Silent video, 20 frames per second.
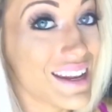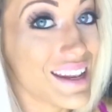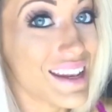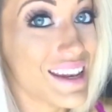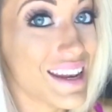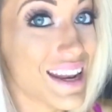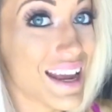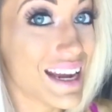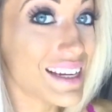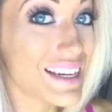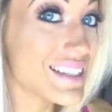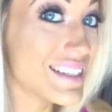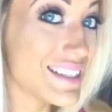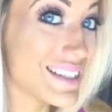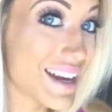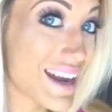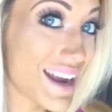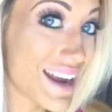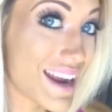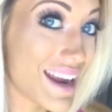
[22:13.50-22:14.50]
next
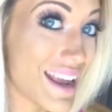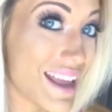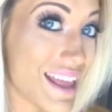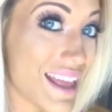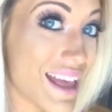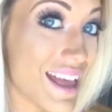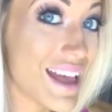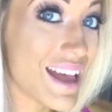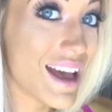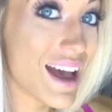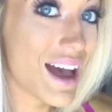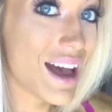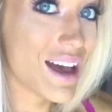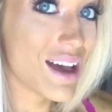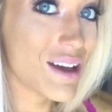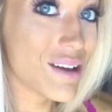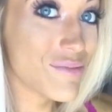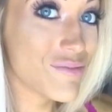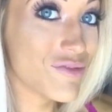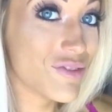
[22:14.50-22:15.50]
day
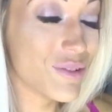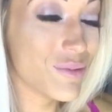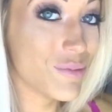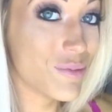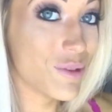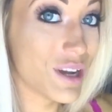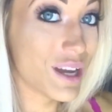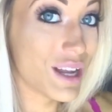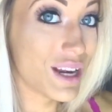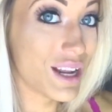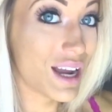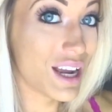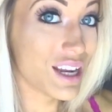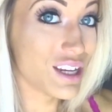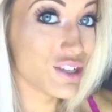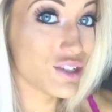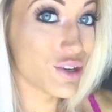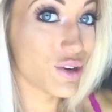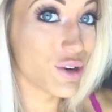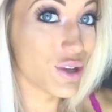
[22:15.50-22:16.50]
from when I
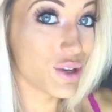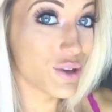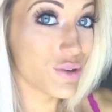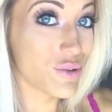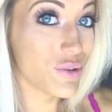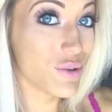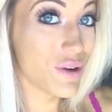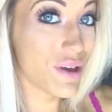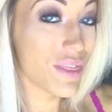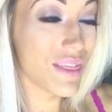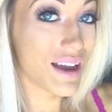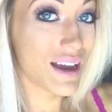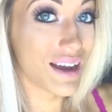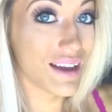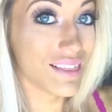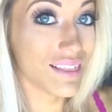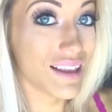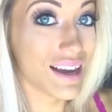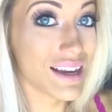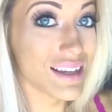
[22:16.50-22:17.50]
showed you
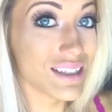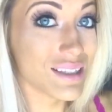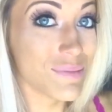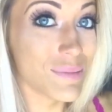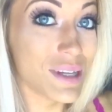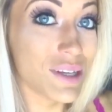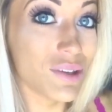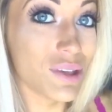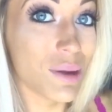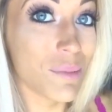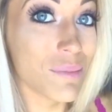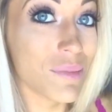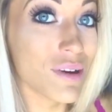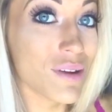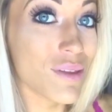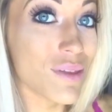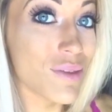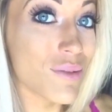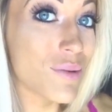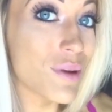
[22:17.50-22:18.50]
that last meal
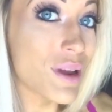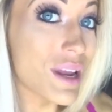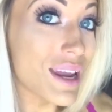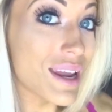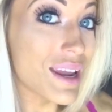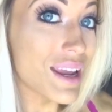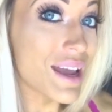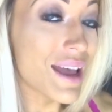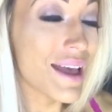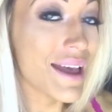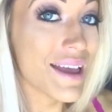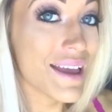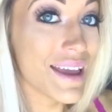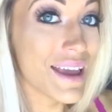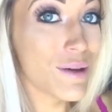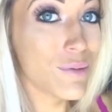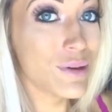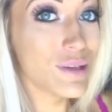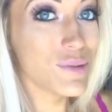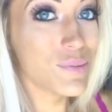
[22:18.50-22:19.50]
number 3.
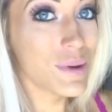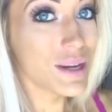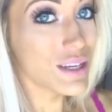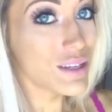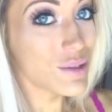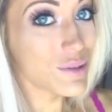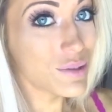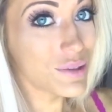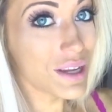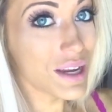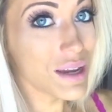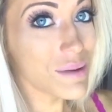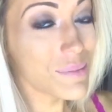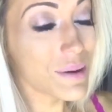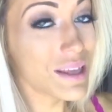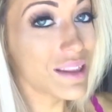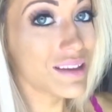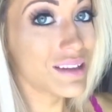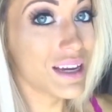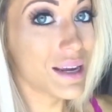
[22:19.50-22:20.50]
It was way too late
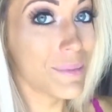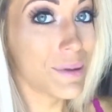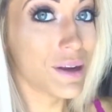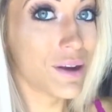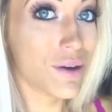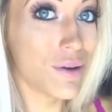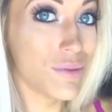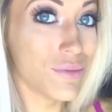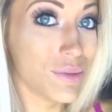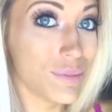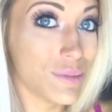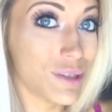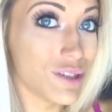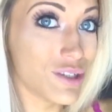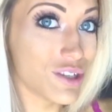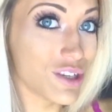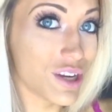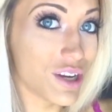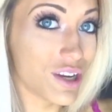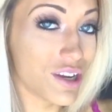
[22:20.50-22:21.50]
by the time I got home from the
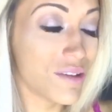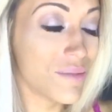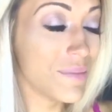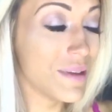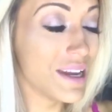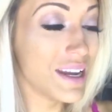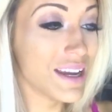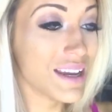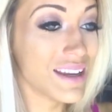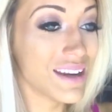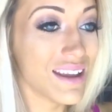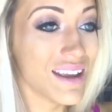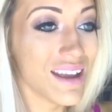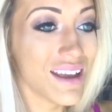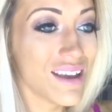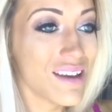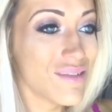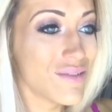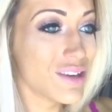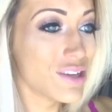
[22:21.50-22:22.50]
gym and
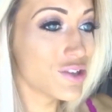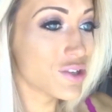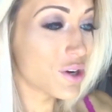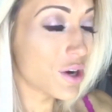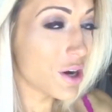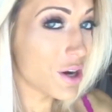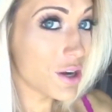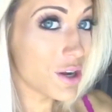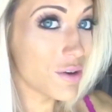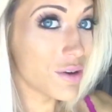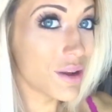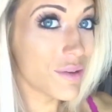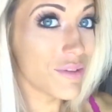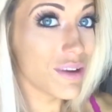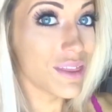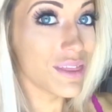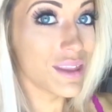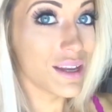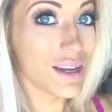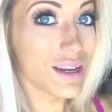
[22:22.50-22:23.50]
finished cardio and
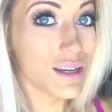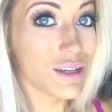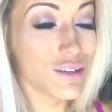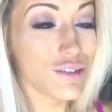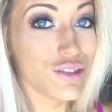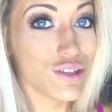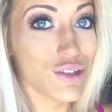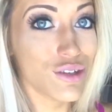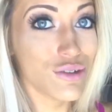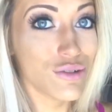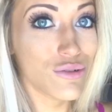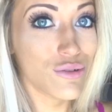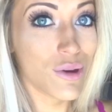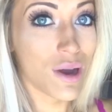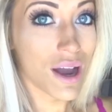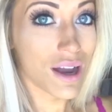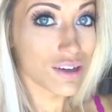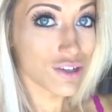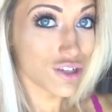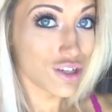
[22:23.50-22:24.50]
everything to
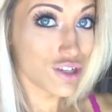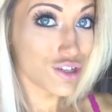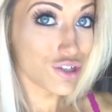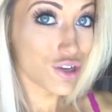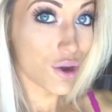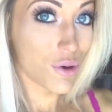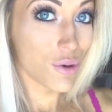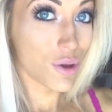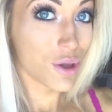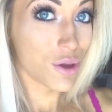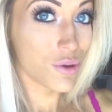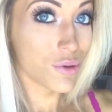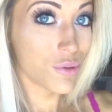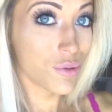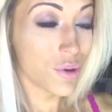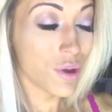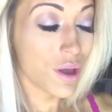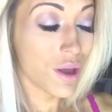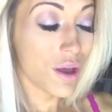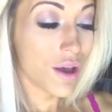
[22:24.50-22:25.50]
actually show
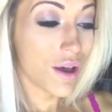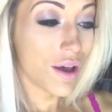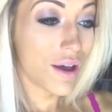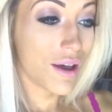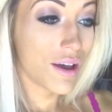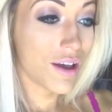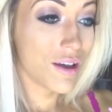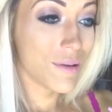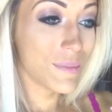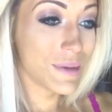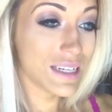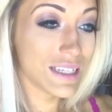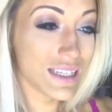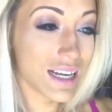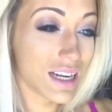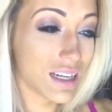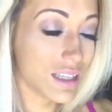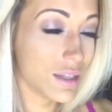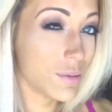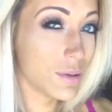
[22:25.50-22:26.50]
you
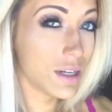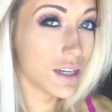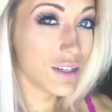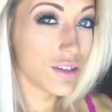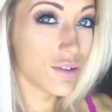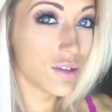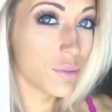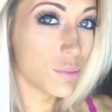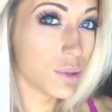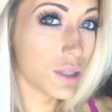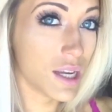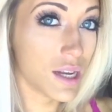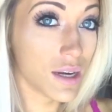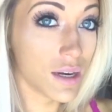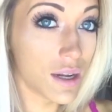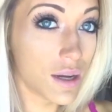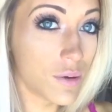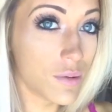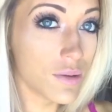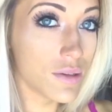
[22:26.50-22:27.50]
exactly what I do to plate
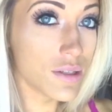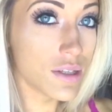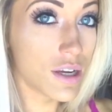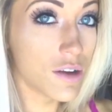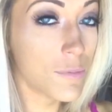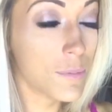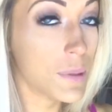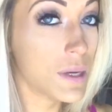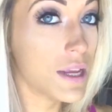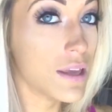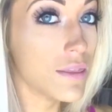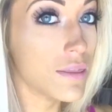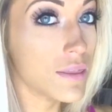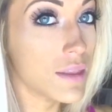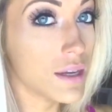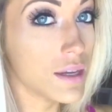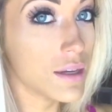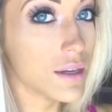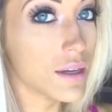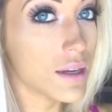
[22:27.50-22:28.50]
it out and stuff, but I
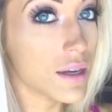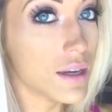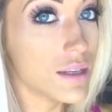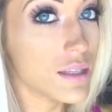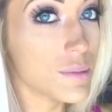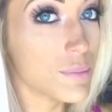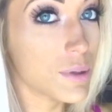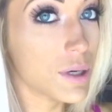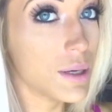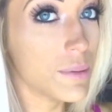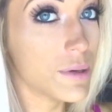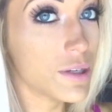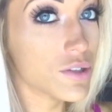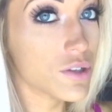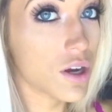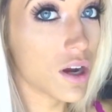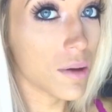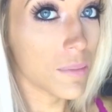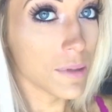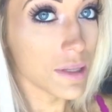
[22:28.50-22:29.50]
think it's pretty
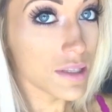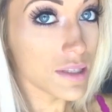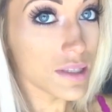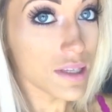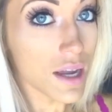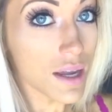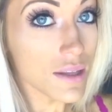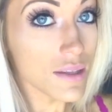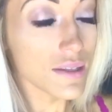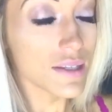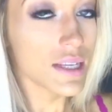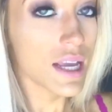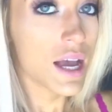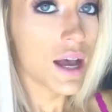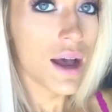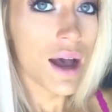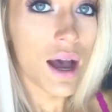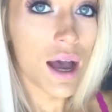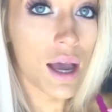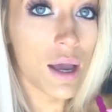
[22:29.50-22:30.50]
much common sense.
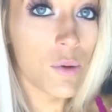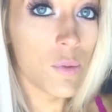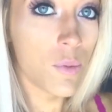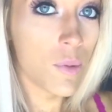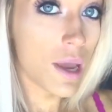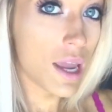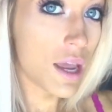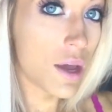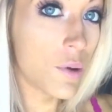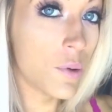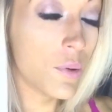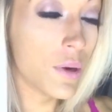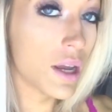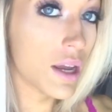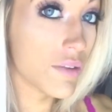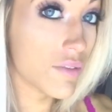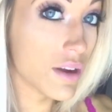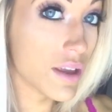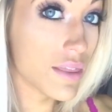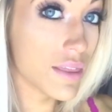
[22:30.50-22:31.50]
I weigh out
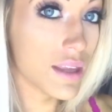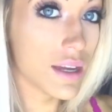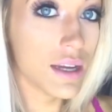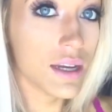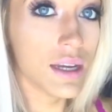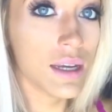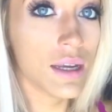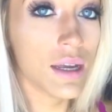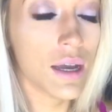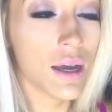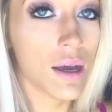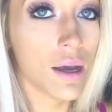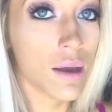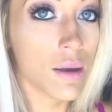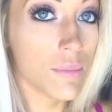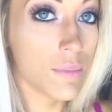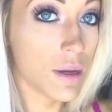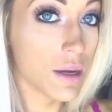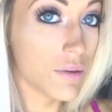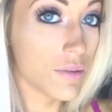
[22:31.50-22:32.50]
everything,
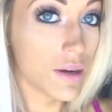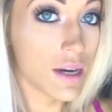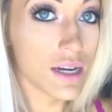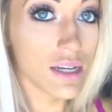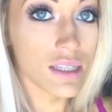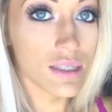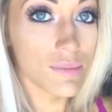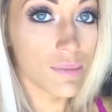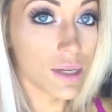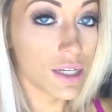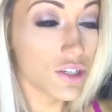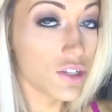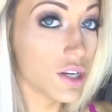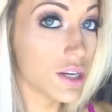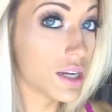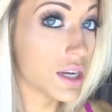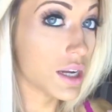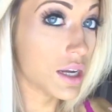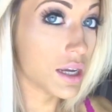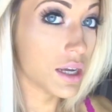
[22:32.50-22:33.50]
my rice, my
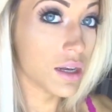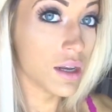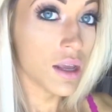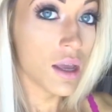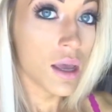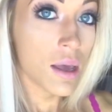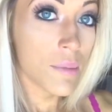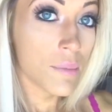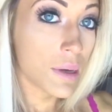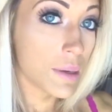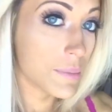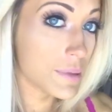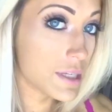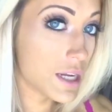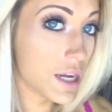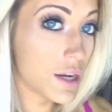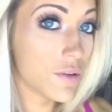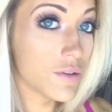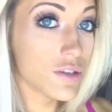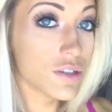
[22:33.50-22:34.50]
chicken, my
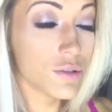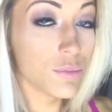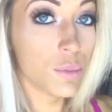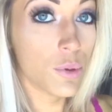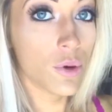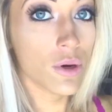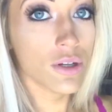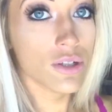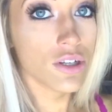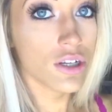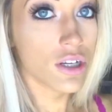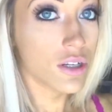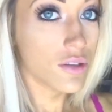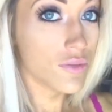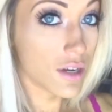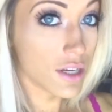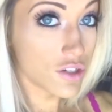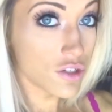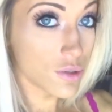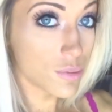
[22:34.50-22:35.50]
potatoes are portioned,
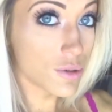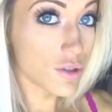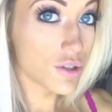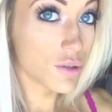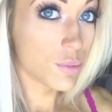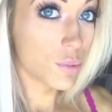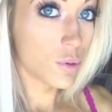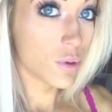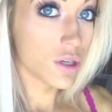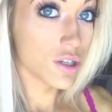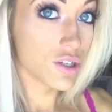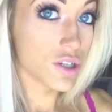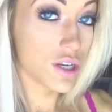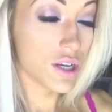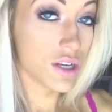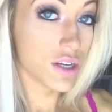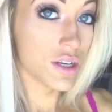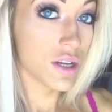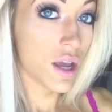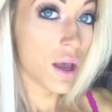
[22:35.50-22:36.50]
vegetables are
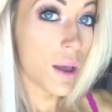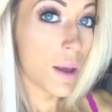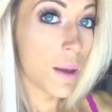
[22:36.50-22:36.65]
portioned,